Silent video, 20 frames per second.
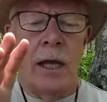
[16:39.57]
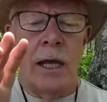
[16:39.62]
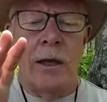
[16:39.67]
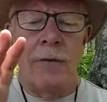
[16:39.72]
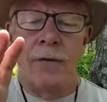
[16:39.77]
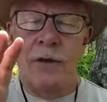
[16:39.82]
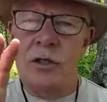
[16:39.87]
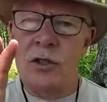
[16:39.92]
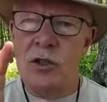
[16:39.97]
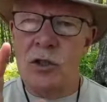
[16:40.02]

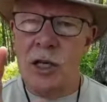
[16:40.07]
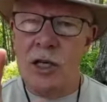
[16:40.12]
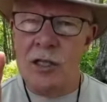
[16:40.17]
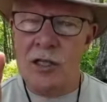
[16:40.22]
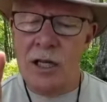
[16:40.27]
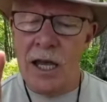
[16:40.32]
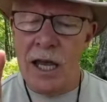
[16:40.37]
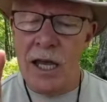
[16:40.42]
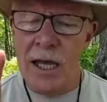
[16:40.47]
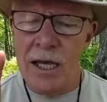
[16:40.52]
if it's
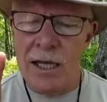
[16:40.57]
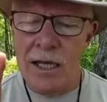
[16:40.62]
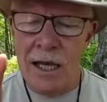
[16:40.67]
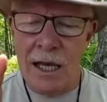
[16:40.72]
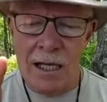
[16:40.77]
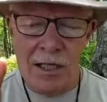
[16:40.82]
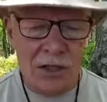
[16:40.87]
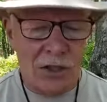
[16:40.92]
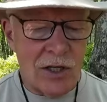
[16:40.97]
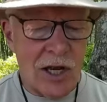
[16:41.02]
just a
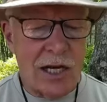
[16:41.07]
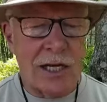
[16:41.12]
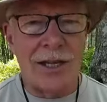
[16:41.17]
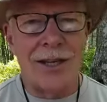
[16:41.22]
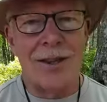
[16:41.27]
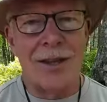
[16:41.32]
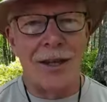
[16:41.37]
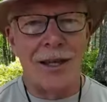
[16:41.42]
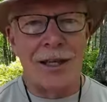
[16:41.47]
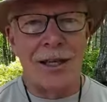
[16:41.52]

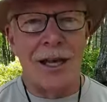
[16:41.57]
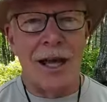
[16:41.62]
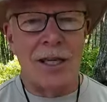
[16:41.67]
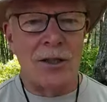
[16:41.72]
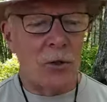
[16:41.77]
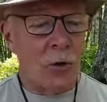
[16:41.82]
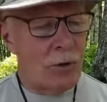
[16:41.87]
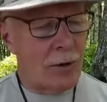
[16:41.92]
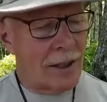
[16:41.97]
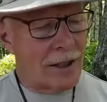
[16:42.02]
aesthetic thing, I
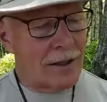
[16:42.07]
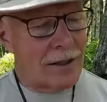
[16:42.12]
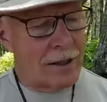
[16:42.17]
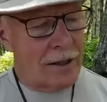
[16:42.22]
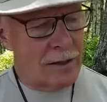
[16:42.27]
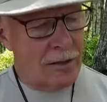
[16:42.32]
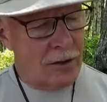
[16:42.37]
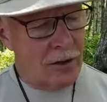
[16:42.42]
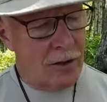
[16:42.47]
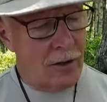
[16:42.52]
don't like the
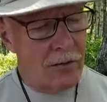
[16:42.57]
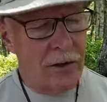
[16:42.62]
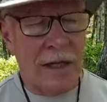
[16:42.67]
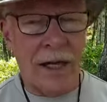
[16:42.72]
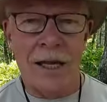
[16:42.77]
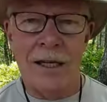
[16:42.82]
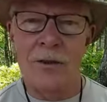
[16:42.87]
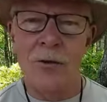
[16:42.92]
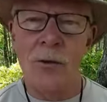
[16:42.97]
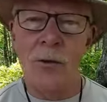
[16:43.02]
look of it,
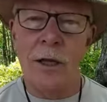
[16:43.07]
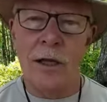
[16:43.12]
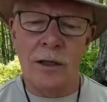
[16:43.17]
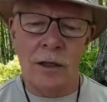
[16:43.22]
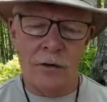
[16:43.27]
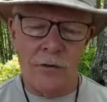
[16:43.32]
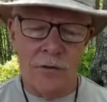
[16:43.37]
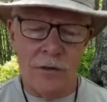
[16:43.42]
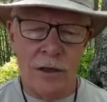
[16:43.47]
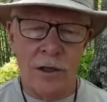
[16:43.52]
I don't
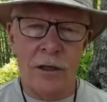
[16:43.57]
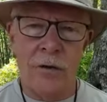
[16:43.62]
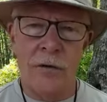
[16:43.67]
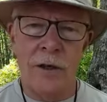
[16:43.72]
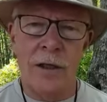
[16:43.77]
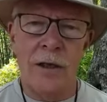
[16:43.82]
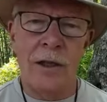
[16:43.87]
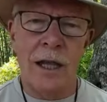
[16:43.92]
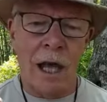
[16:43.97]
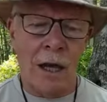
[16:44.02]
like the feel of
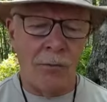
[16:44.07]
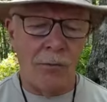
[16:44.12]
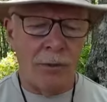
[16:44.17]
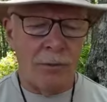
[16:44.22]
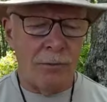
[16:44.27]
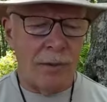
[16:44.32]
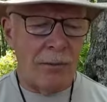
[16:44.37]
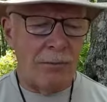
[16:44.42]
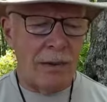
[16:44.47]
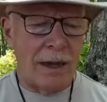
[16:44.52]
it, that
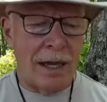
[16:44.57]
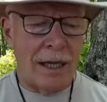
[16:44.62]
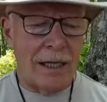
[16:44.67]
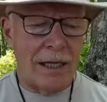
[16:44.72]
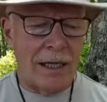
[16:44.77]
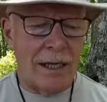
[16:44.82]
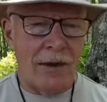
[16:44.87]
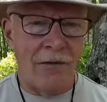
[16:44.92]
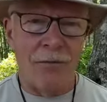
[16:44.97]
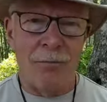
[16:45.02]
would be bad
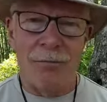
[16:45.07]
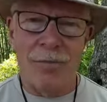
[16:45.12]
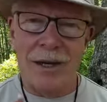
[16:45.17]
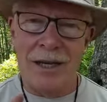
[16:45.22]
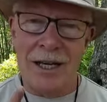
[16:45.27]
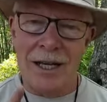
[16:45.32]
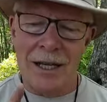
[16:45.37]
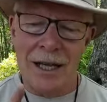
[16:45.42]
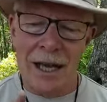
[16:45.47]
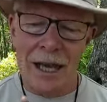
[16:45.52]
enough.
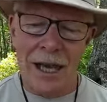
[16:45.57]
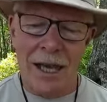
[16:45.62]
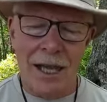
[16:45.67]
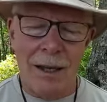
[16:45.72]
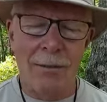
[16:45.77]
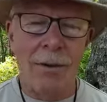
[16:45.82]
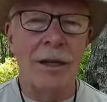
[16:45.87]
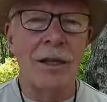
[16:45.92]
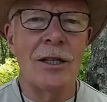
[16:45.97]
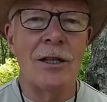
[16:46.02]
But I
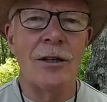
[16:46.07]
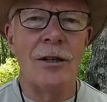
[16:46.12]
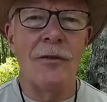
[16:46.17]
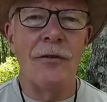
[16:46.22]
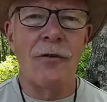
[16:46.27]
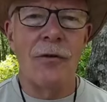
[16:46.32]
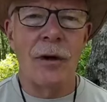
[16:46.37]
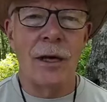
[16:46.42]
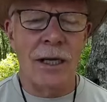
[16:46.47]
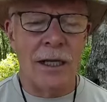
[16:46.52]
am a little
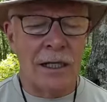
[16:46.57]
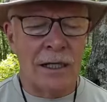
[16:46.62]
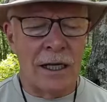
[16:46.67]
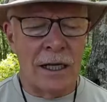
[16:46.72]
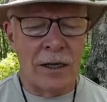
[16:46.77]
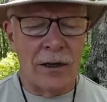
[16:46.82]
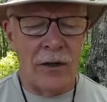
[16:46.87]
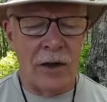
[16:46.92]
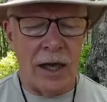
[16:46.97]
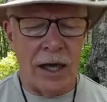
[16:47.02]
afraid
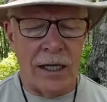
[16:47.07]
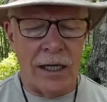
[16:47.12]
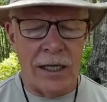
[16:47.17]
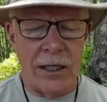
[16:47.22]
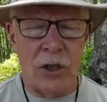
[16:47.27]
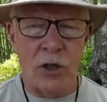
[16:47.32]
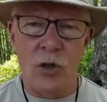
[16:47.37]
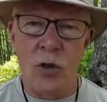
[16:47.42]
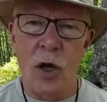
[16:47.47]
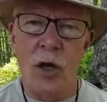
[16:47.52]
that
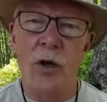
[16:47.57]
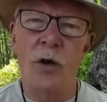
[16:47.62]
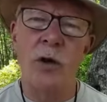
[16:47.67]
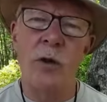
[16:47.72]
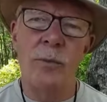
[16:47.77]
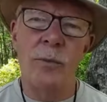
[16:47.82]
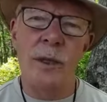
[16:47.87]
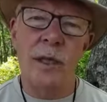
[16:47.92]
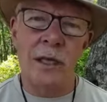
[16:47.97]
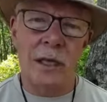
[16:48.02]
it's not going
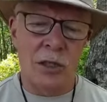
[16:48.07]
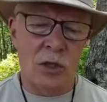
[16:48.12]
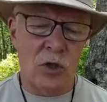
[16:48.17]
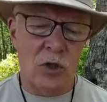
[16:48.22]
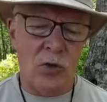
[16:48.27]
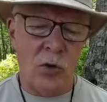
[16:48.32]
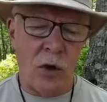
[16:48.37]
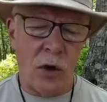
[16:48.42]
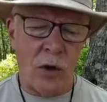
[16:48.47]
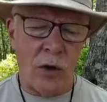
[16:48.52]
to be as
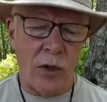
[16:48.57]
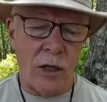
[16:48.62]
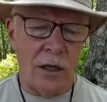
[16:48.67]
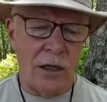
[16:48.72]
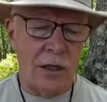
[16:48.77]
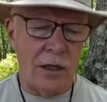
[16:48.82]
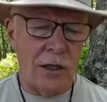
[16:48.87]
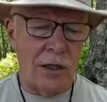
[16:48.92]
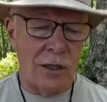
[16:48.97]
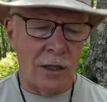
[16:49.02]
strong
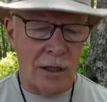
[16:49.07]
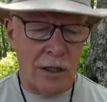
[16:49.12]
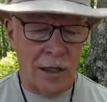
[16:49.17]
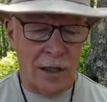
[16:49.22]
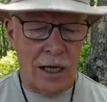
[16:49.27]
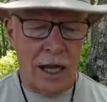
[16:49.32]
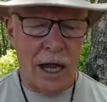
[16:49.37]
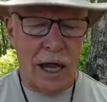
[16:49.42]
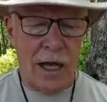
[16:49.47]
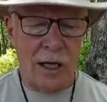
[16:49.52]
in
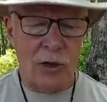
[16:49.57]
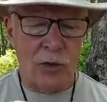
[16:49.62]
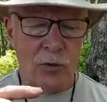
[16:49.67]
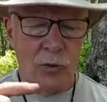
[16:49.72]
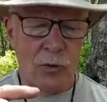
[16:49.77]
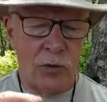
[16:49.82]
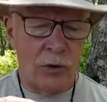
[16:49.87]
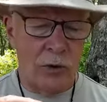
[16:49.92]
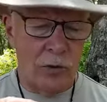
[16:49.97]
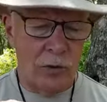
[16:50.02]
an
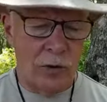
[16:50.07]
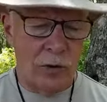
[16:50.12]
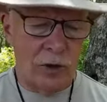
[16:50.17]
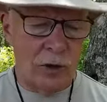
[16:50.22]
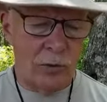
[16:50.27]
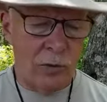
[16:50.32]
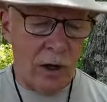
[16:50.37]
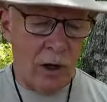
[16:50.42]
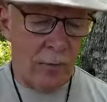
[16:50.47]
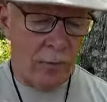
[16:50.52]
actual use
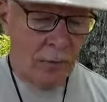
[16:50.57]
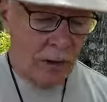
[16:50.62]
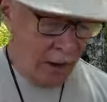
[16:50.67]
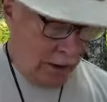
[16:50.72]
as well.